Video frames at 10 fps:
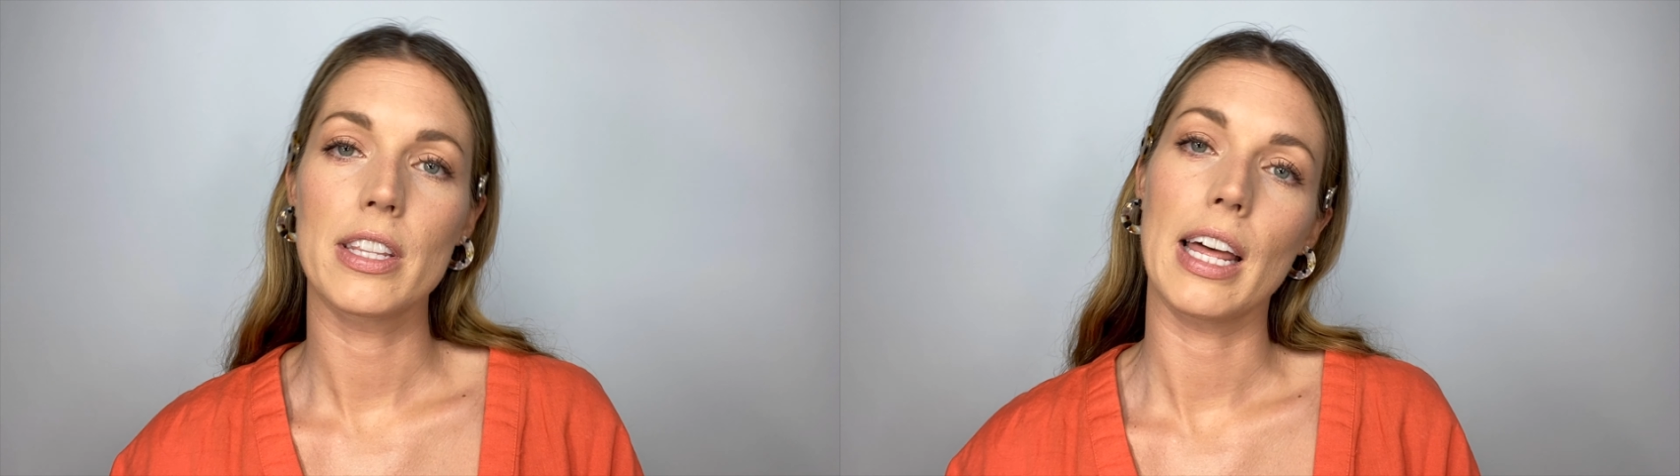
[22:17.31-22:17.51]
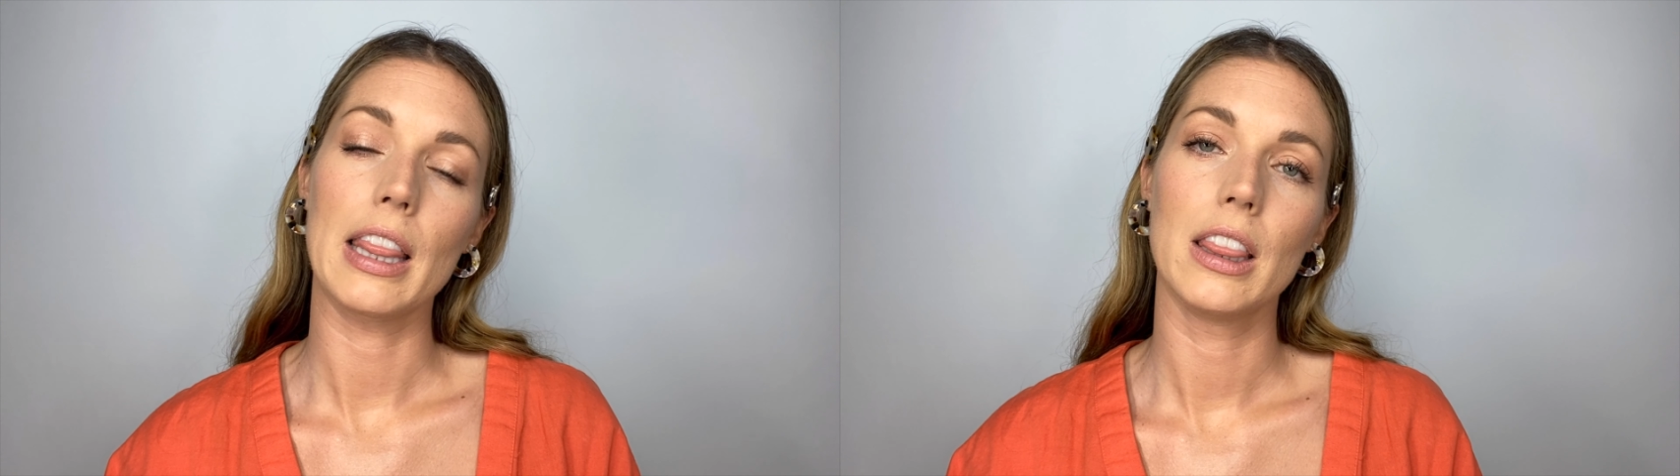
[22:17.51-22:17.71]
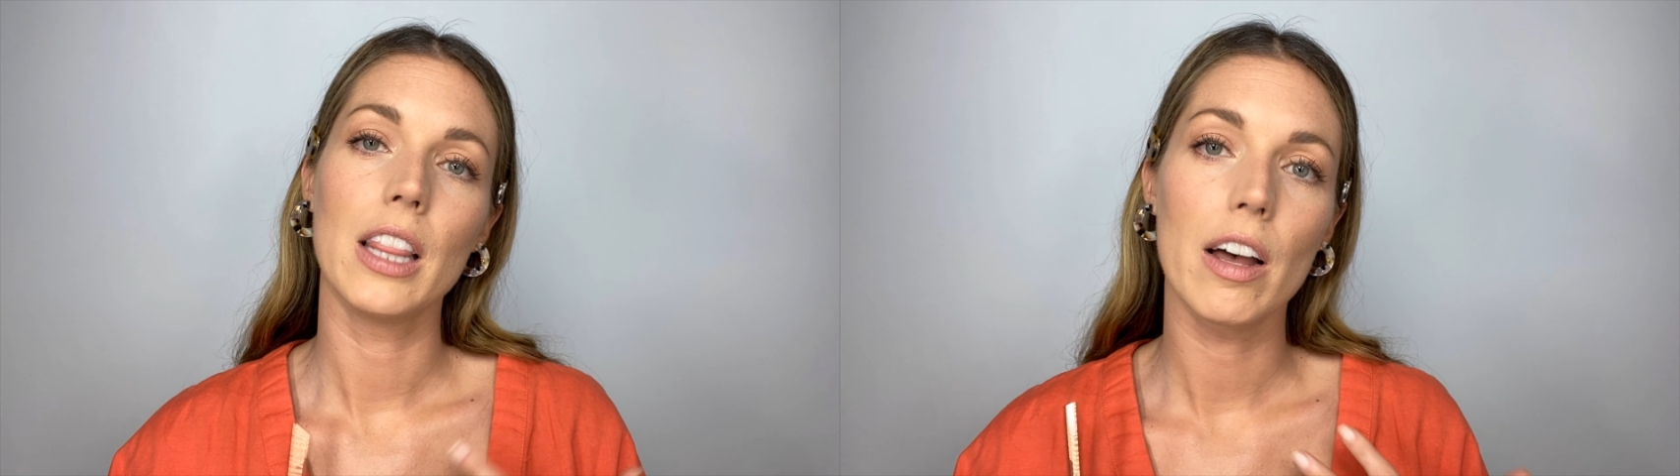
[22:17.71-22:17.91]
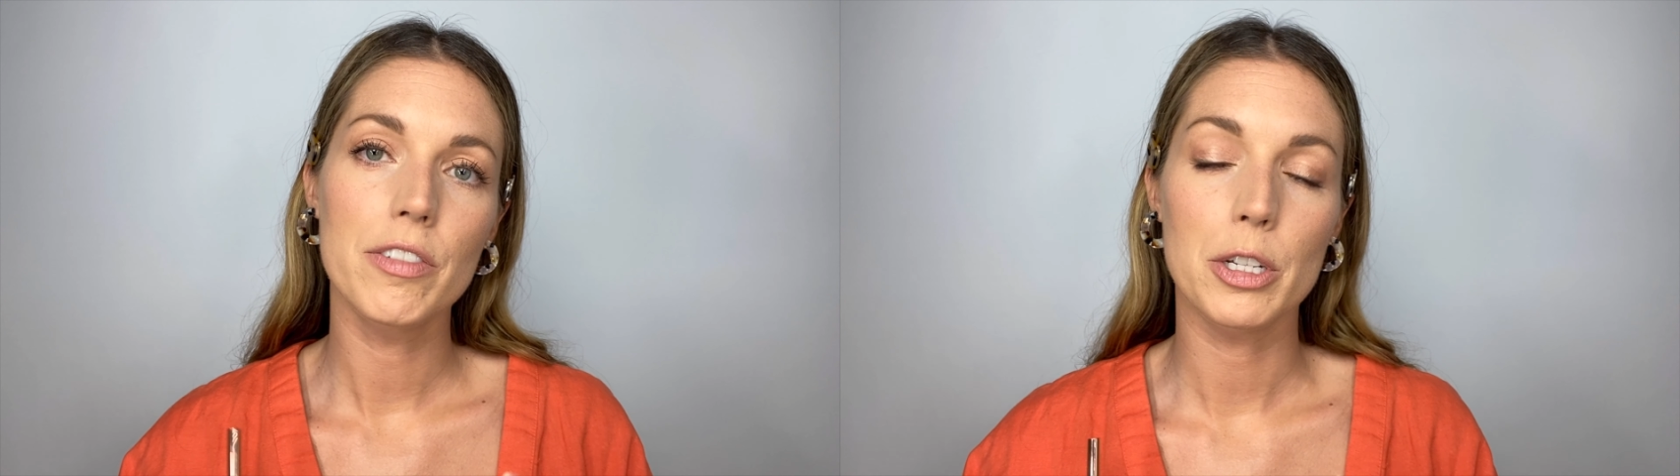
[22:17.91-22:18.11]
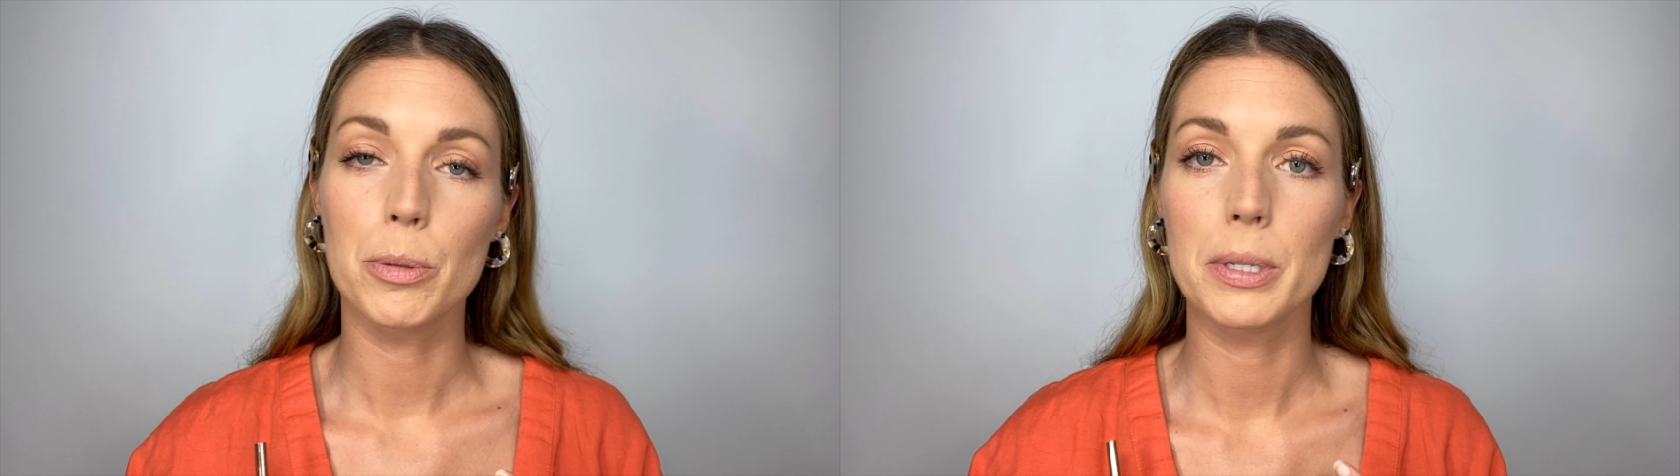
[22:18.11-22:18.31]
that
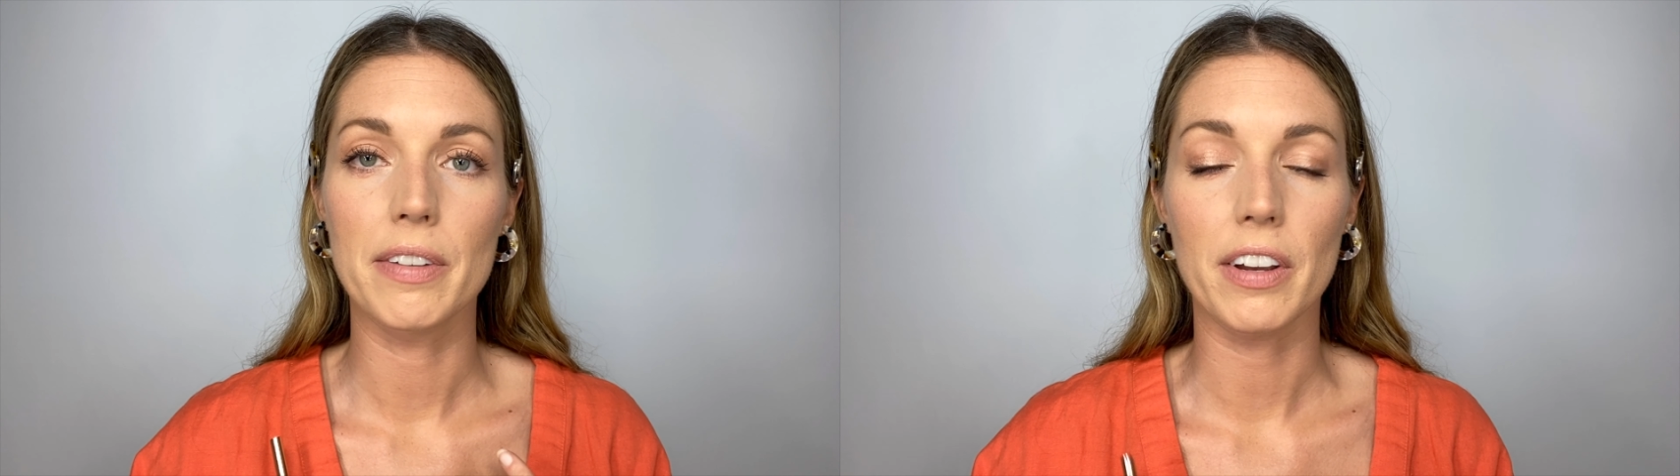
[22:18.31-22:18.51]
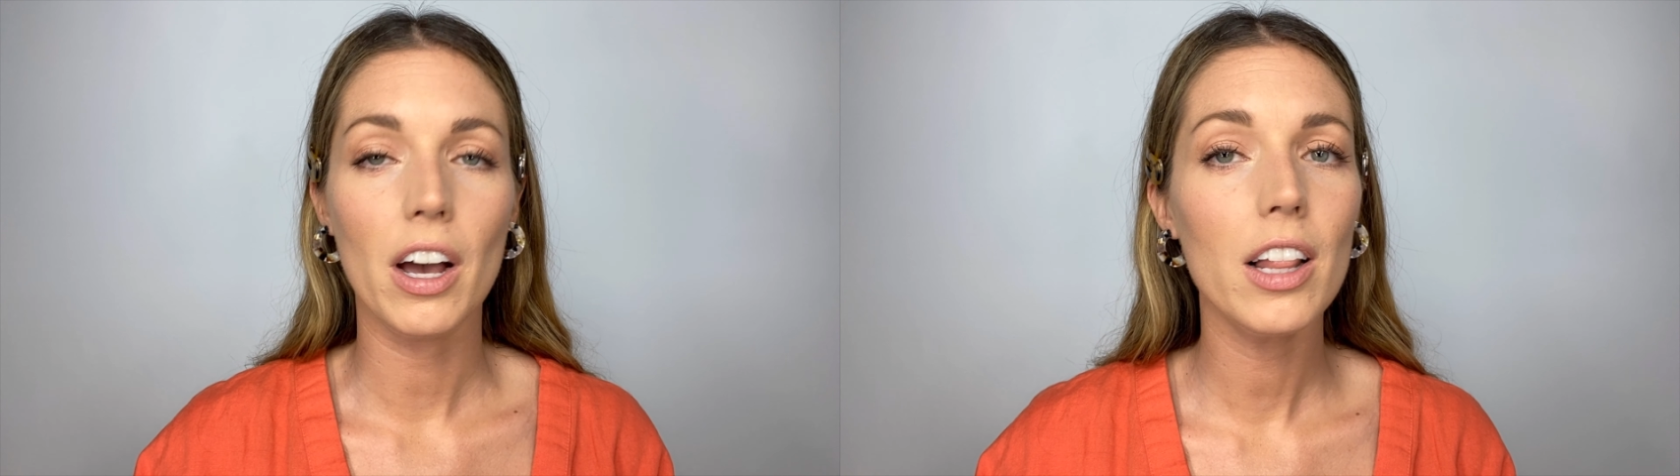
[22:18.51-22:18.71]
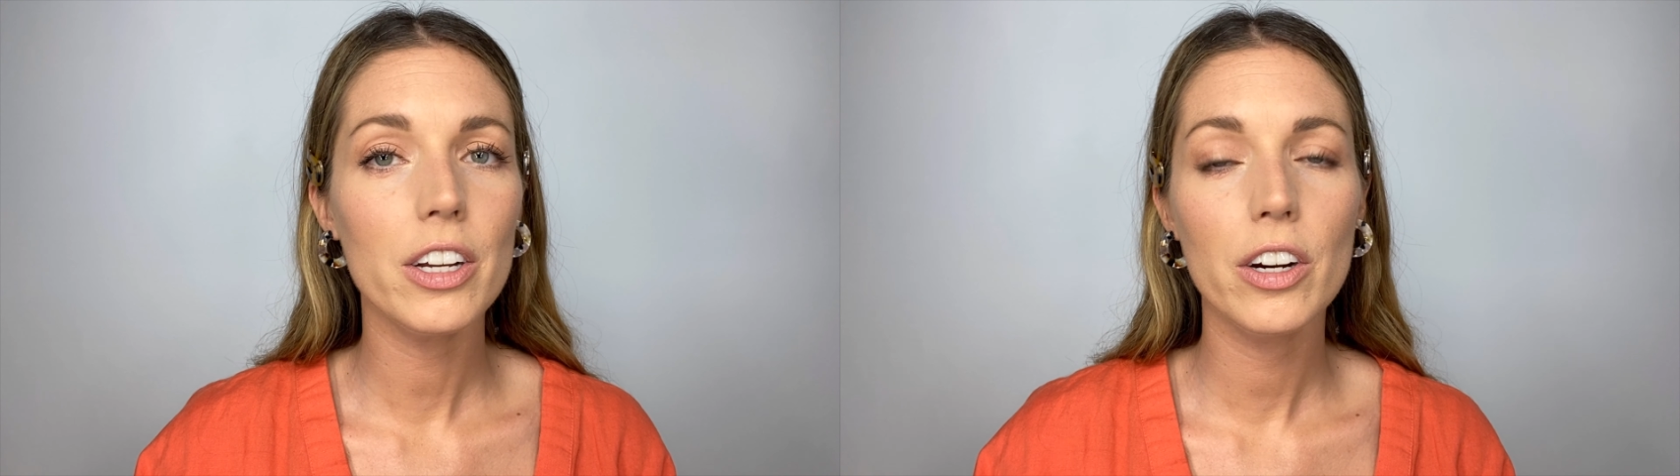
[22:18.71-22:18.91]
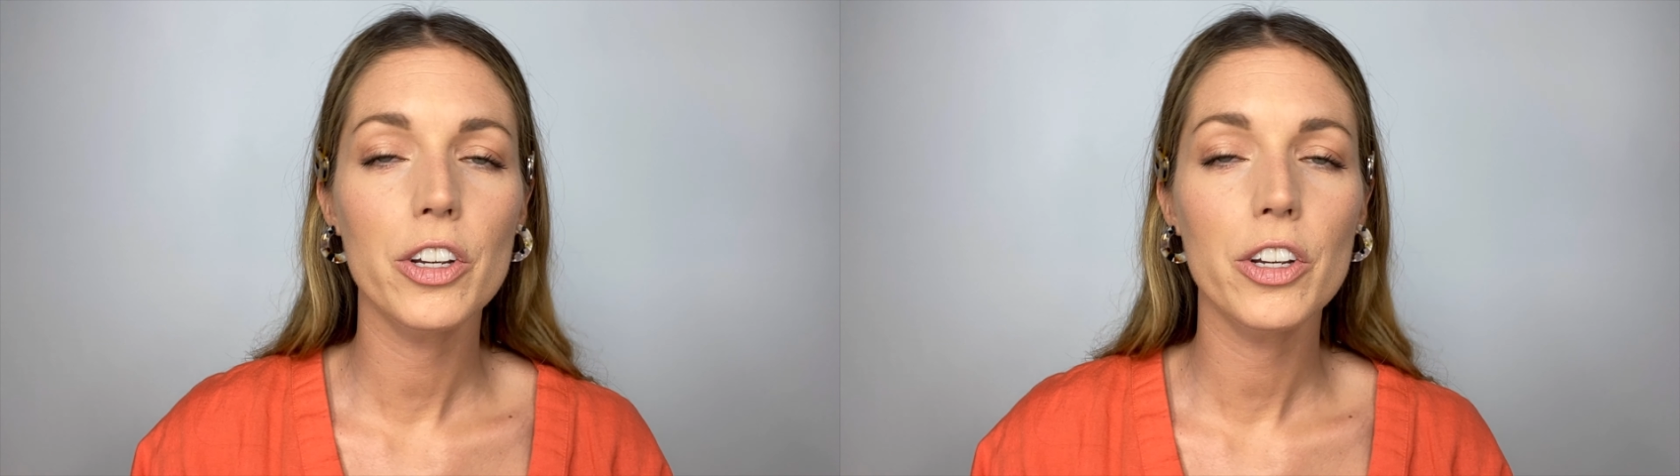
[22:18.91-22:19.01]
loves a specific color,